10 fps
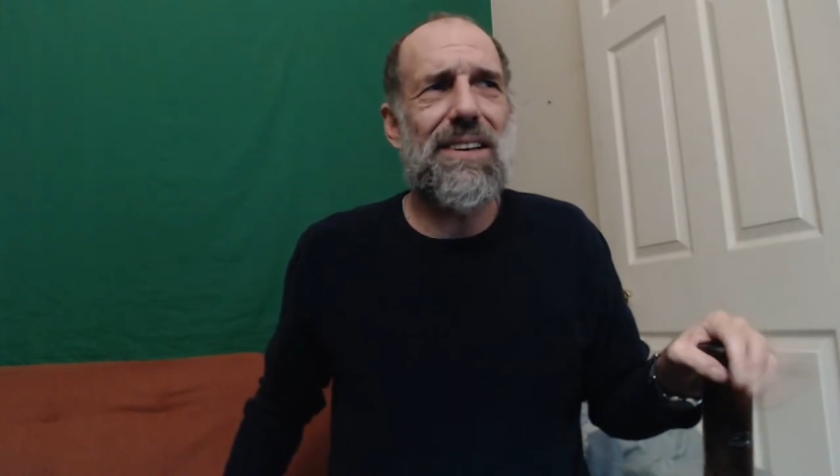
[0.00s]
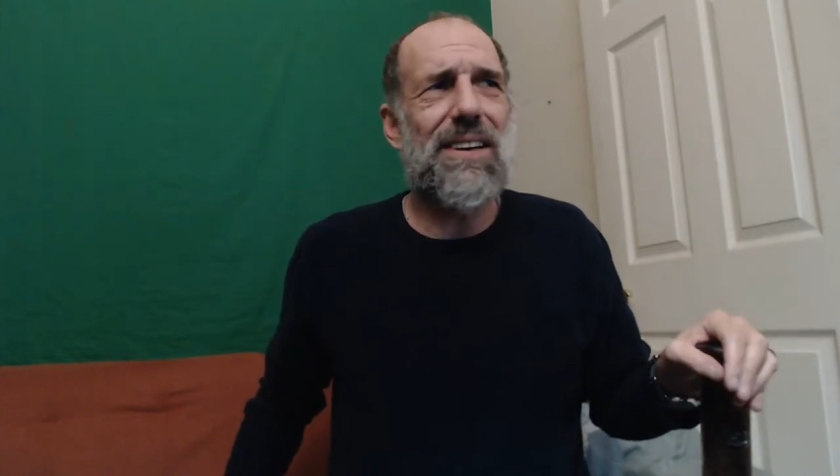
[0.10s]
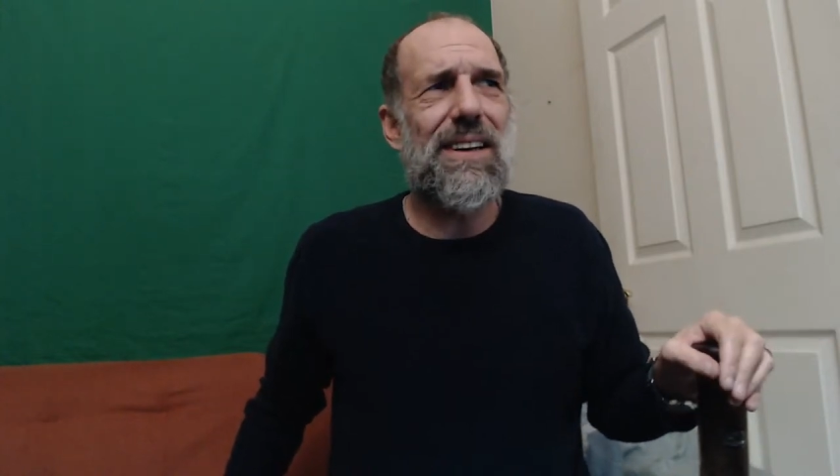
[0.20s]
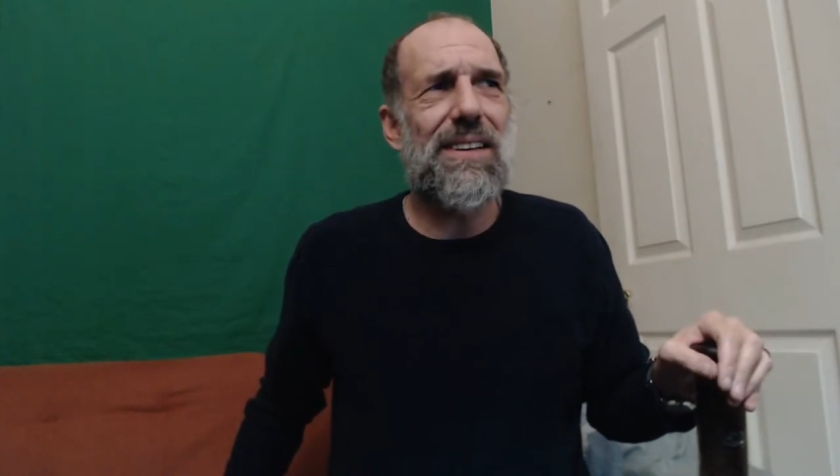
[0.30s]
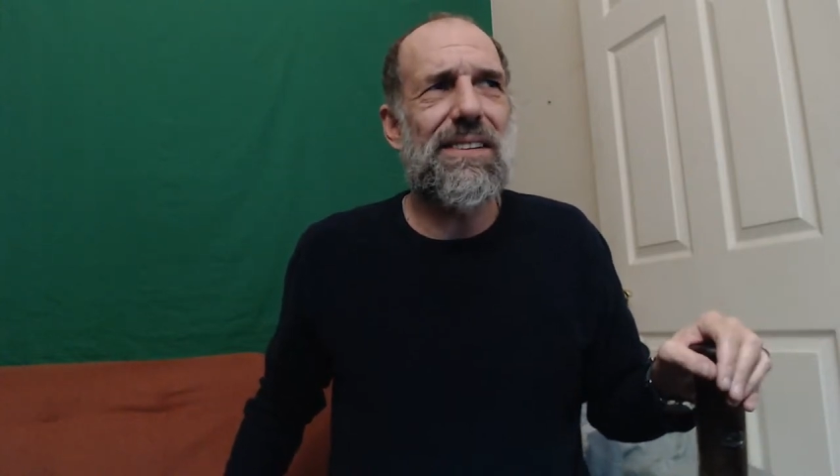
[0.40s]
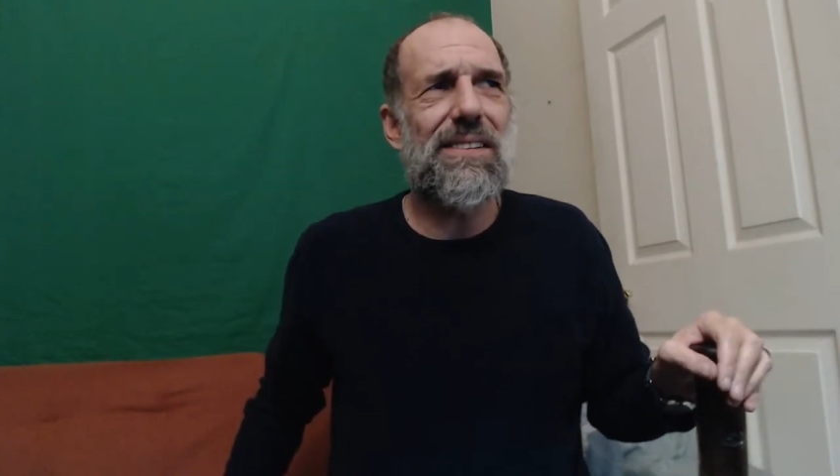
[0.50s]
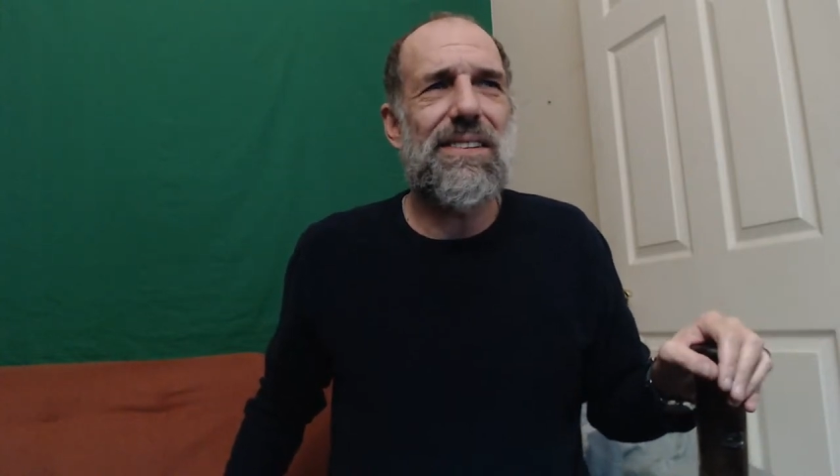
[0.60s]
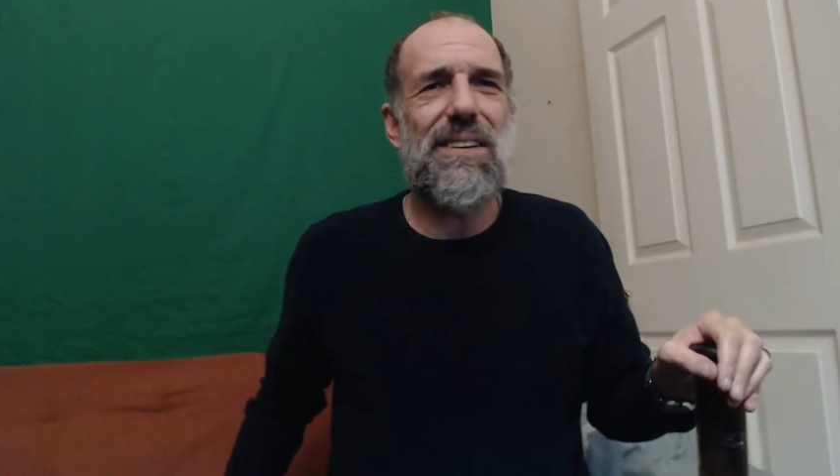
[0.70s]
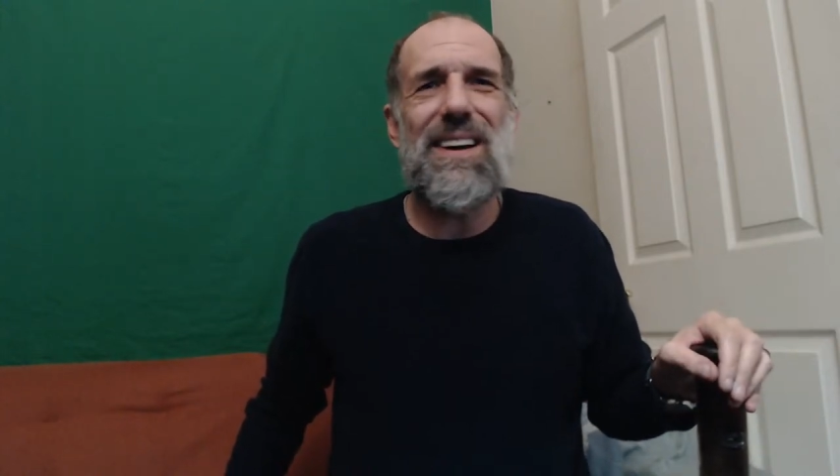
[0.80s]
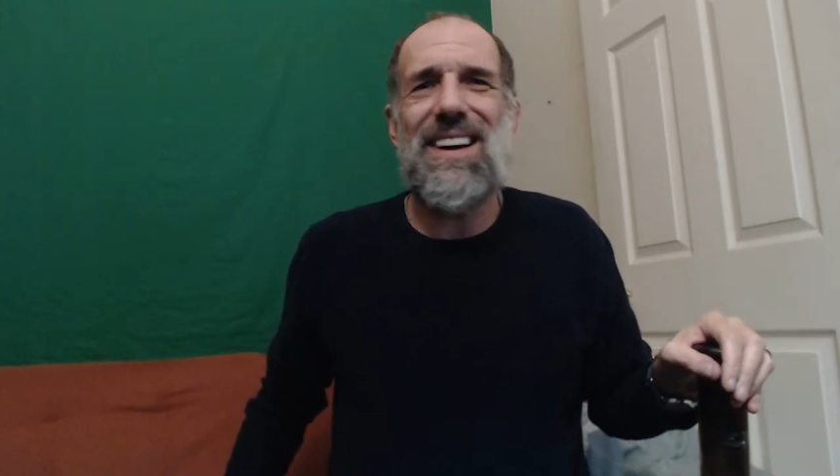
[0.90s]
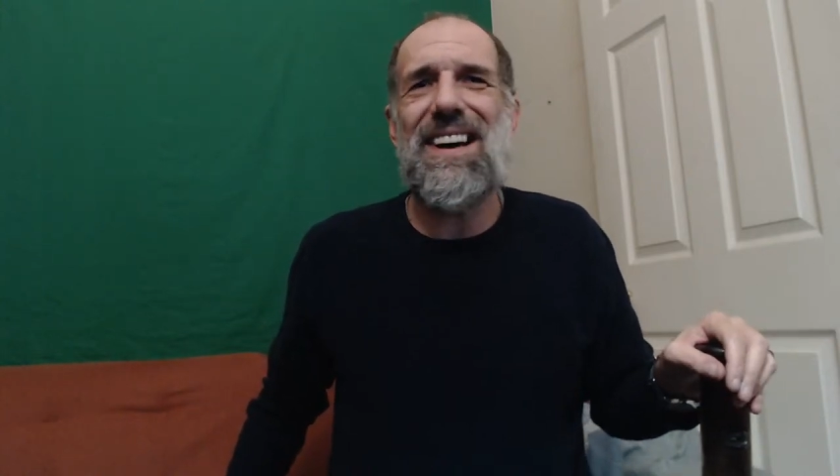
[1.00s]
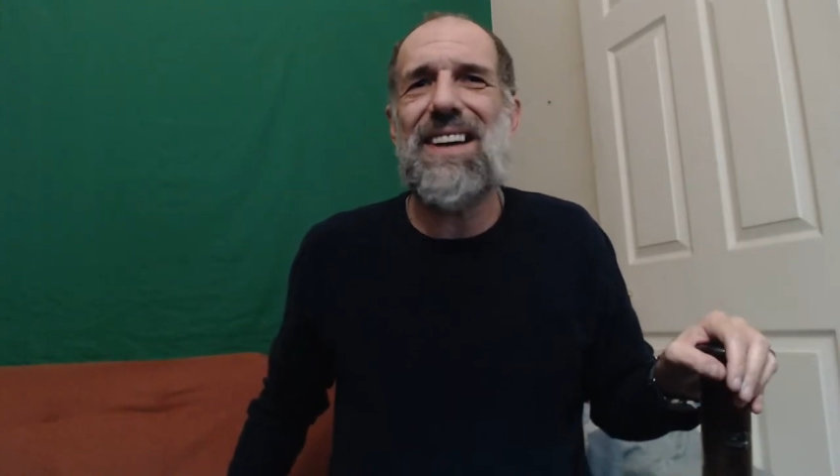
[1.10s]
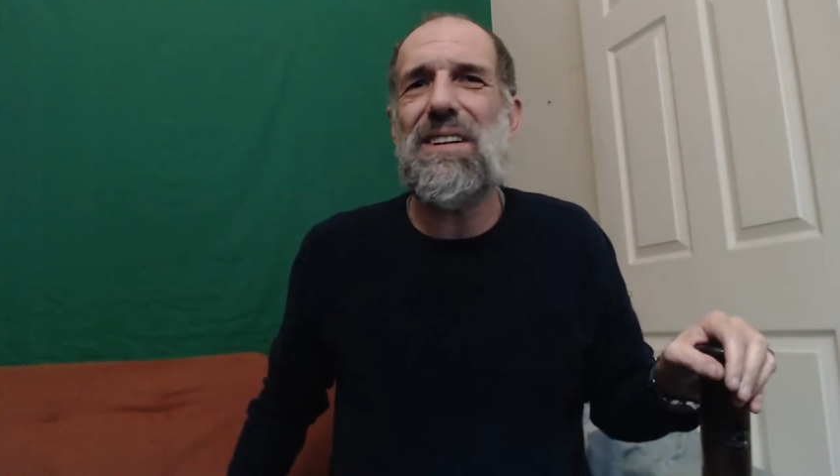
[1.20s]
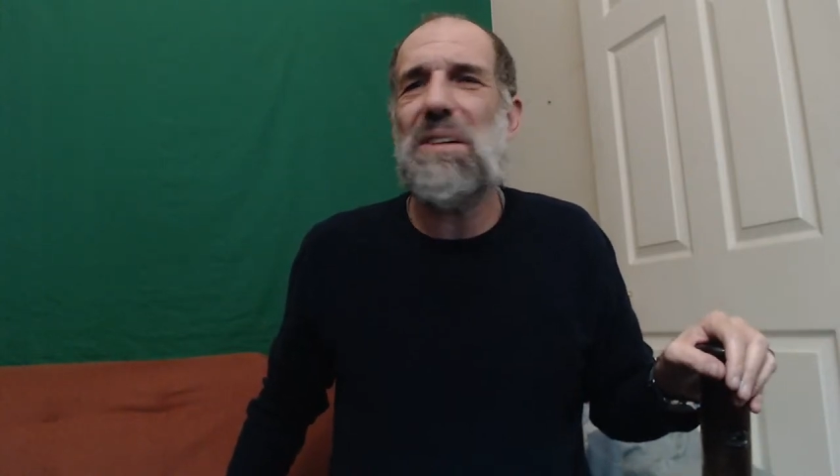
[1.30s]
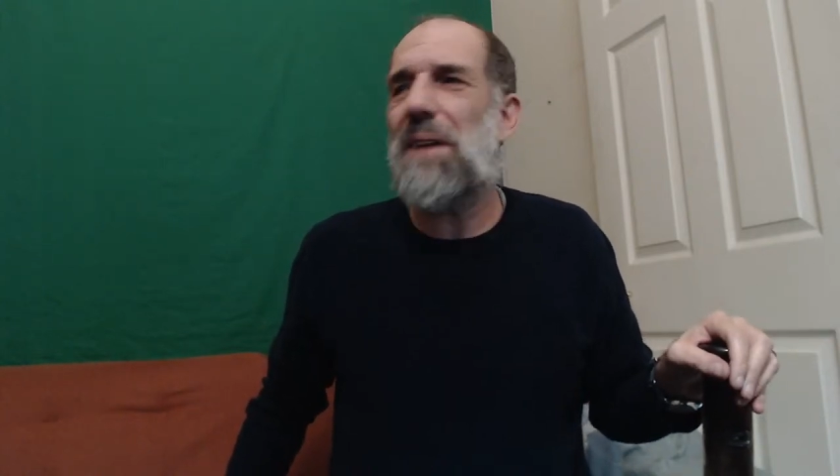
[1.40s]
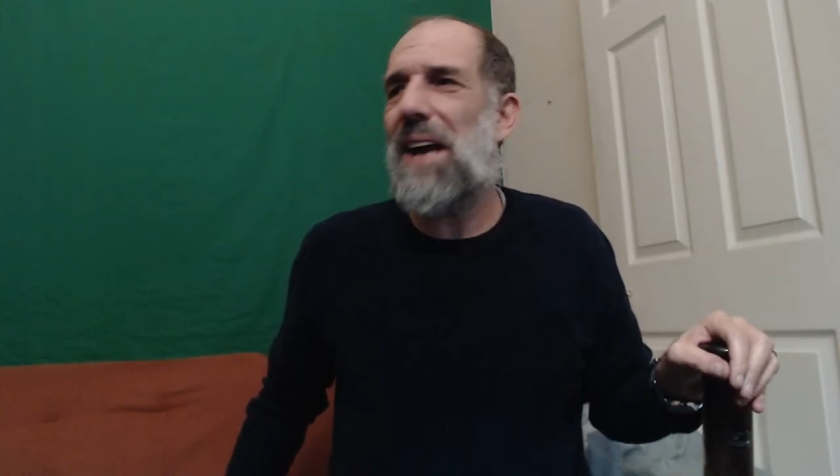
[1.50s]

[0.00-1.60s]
in it either. So I, I don't know what